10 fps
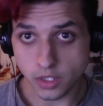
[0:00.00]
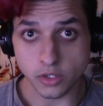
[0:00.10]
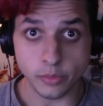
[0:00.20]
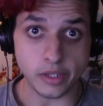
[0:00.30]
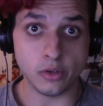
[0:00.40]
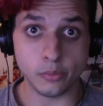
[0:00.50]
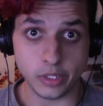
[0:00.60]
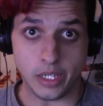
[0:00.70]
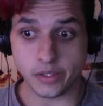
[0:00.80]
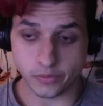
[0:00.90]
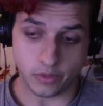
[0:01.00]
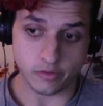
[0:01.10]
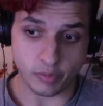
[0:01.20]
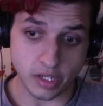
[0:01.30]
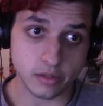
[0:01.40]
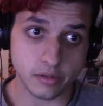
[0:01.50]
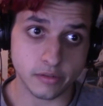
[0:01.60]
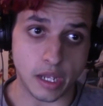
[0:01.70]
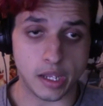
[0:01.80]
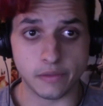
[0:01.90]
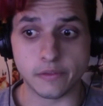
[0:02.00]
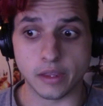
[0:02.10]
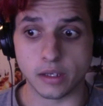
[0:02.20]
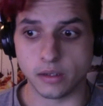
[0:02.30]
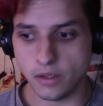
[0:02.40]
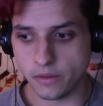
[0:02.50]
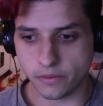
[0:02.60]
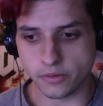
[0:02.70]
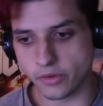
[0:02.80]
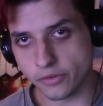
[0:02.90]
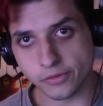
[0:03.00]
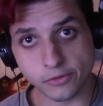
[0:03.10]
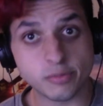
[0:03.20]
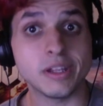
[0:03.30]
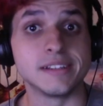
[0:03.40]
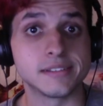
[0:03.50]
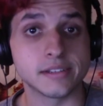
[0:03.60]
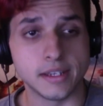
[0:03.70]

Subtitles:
You may know me as Rayofpandas, and then there's also Splice.